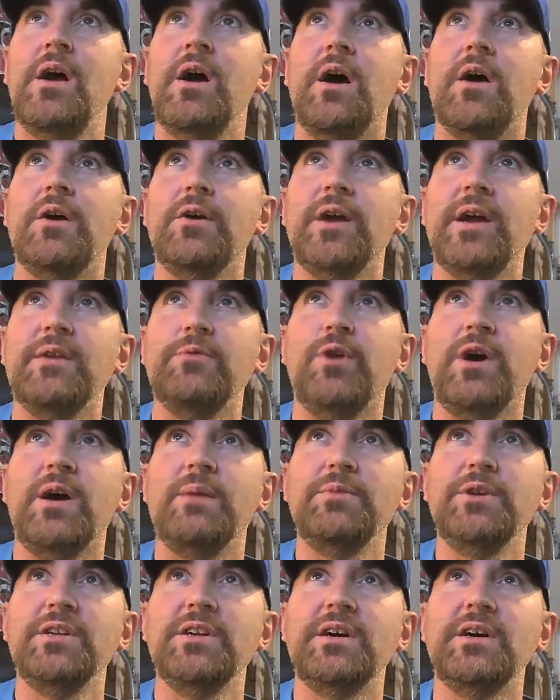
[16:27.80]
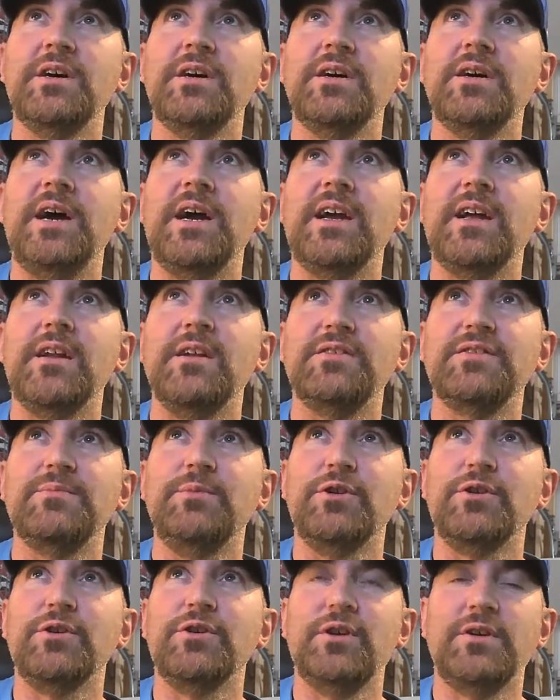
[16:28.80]
All right. Well, I got some
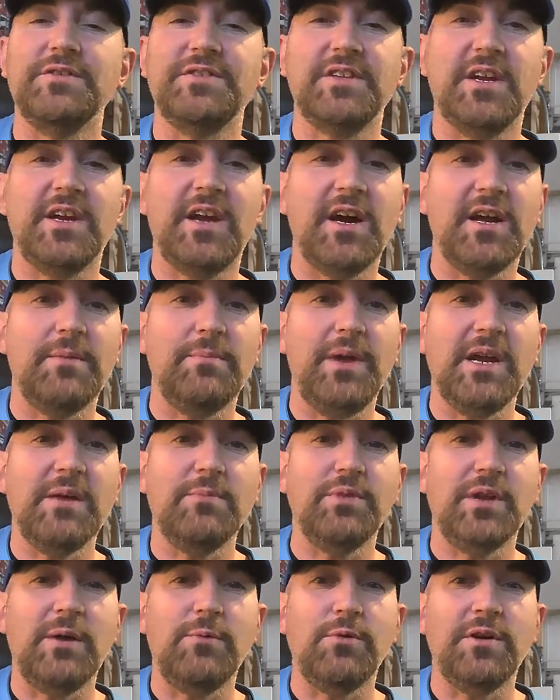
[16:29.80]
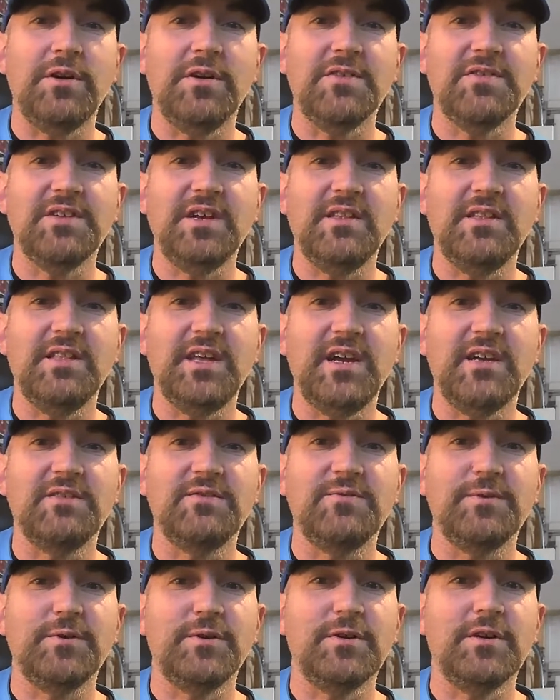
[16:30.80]
other calls that I got to make, but I wanted to say thanks
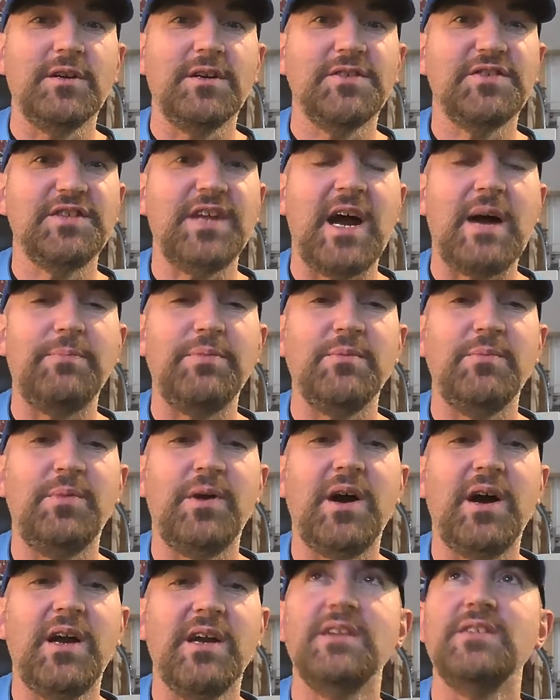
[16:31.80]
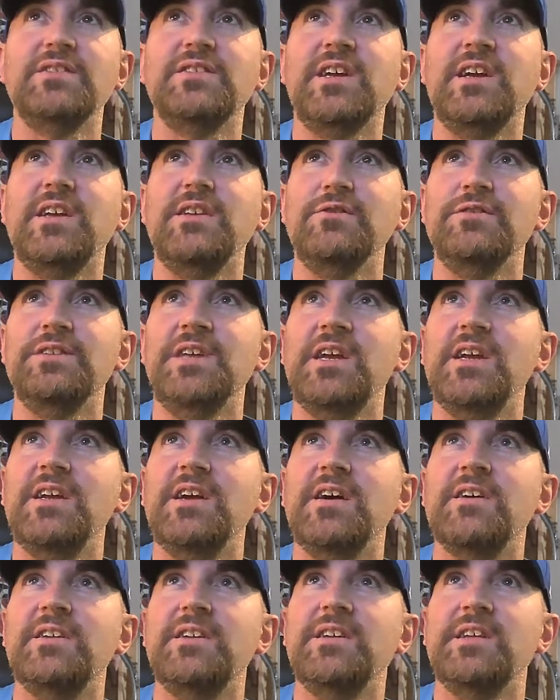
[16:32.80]
for stopping by and saying your take
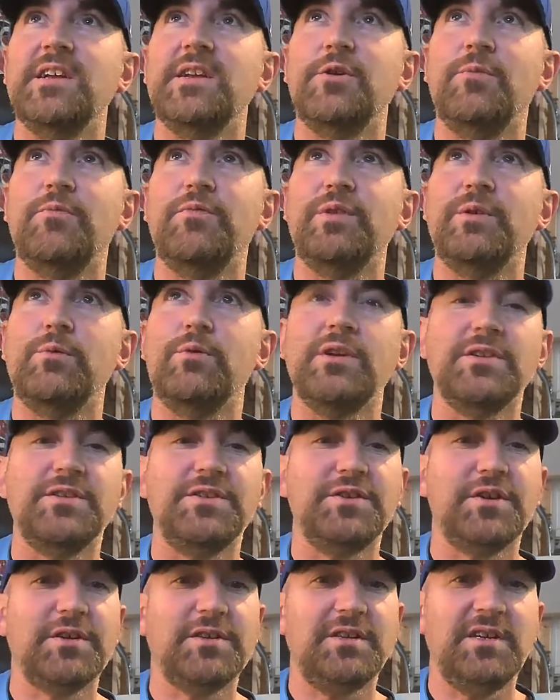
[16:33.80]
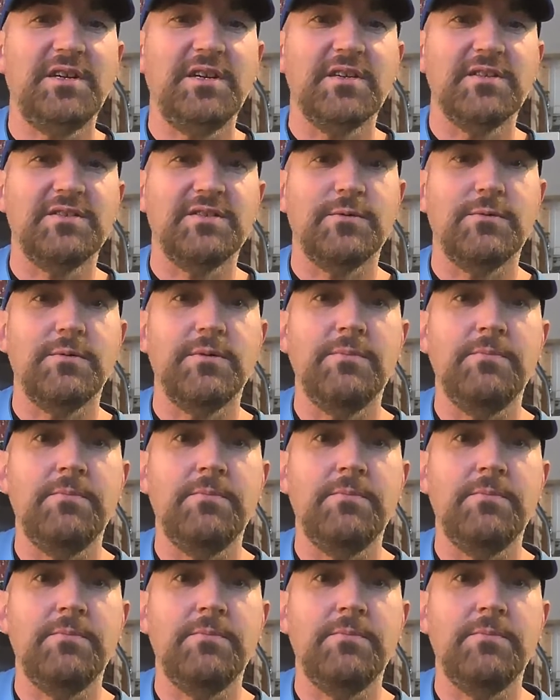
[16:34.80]
on it, and hopefully we'll get to talk to you again soon.